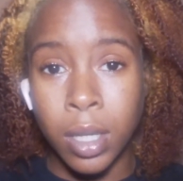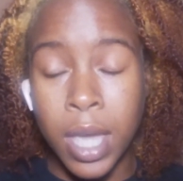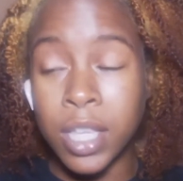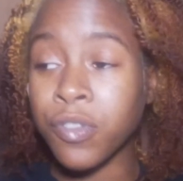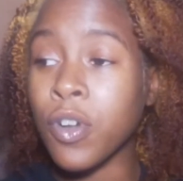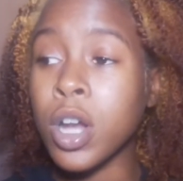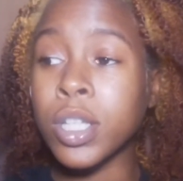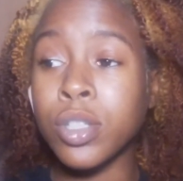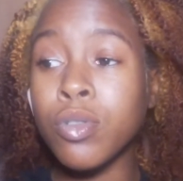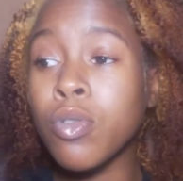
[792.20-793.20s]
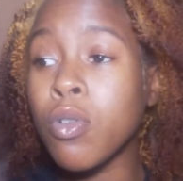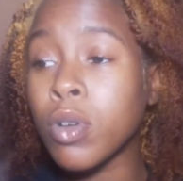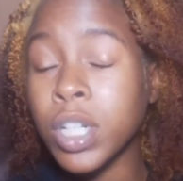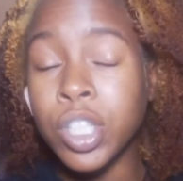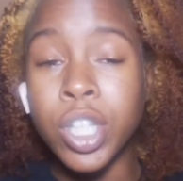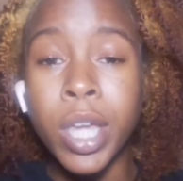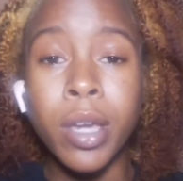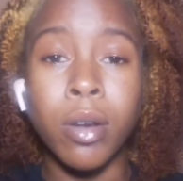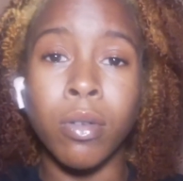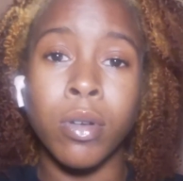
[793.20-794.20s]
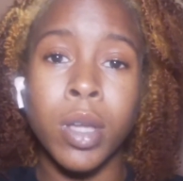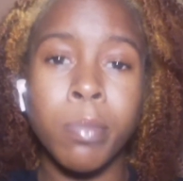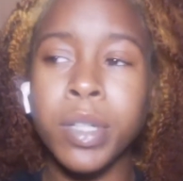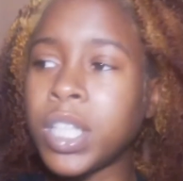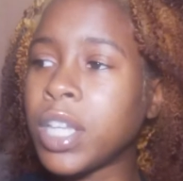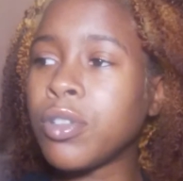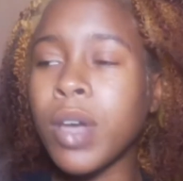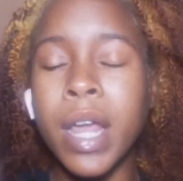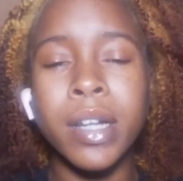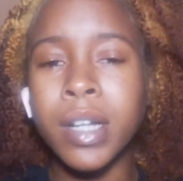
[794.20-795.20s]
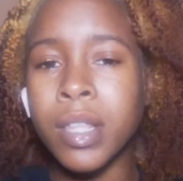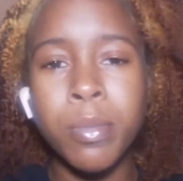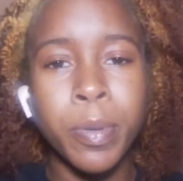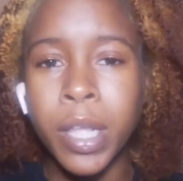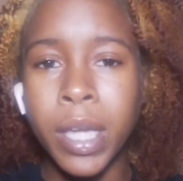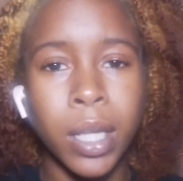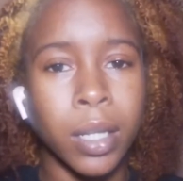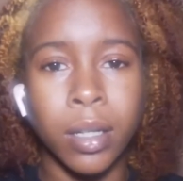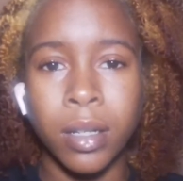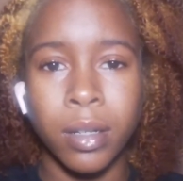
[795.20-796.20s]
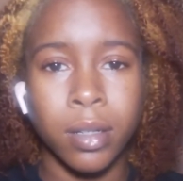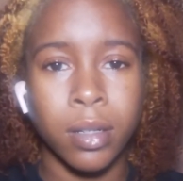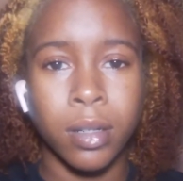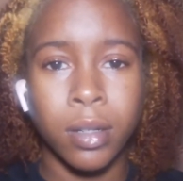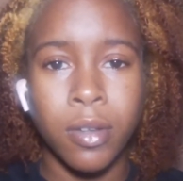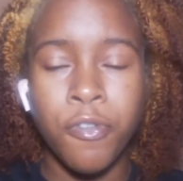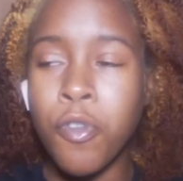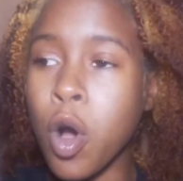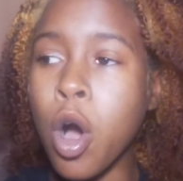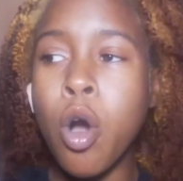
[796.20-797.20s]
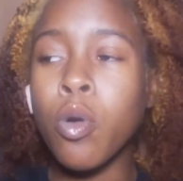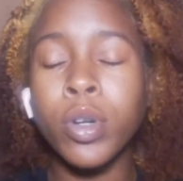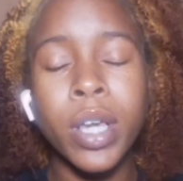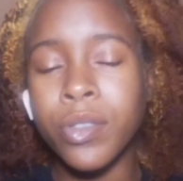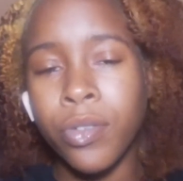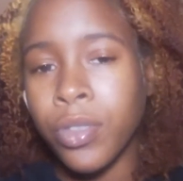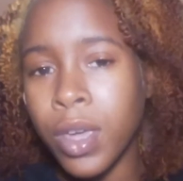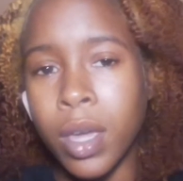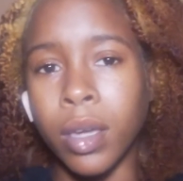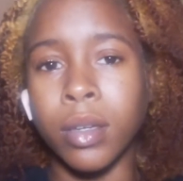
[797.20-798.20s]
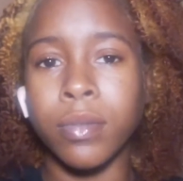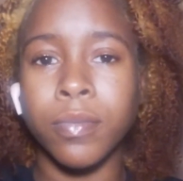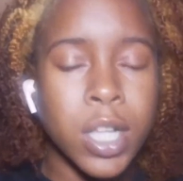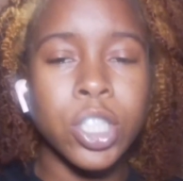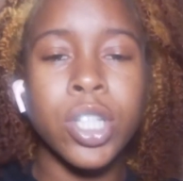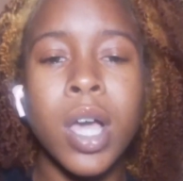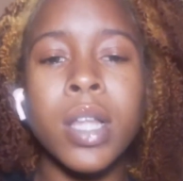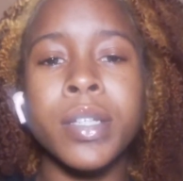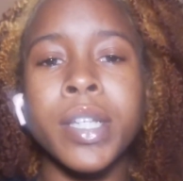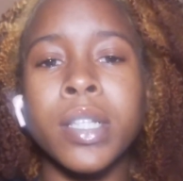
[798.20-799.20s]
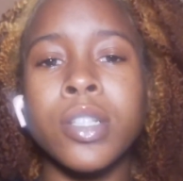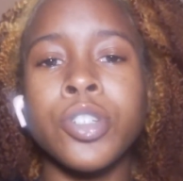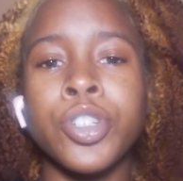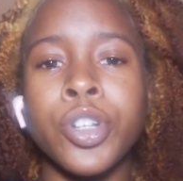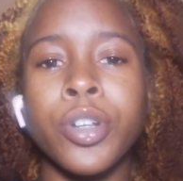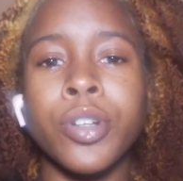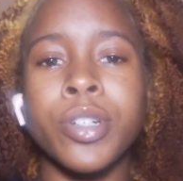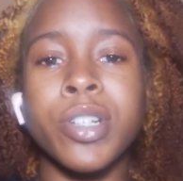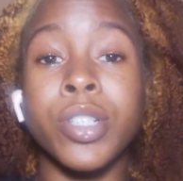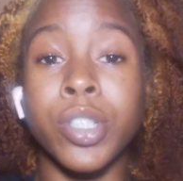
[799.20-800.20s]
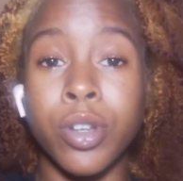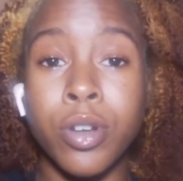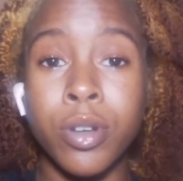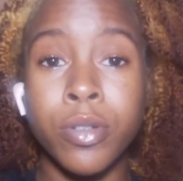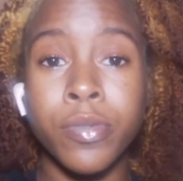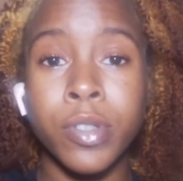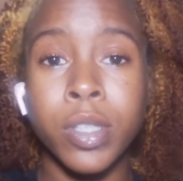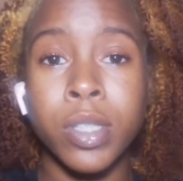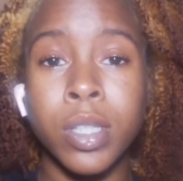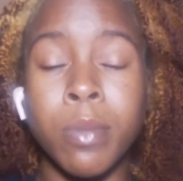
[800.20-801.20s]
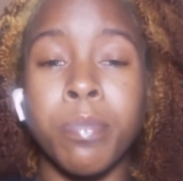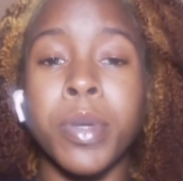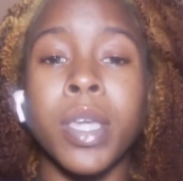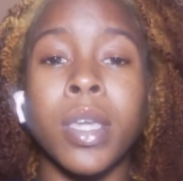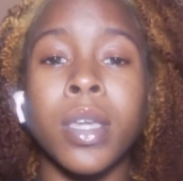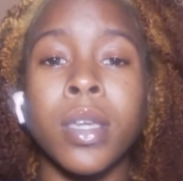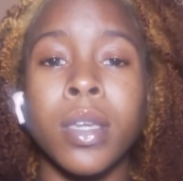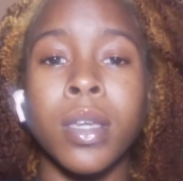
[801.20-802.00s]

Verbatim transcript: As far as you going to jail, but then you got another plan for a whole nother thing. John Dillinger deserves to be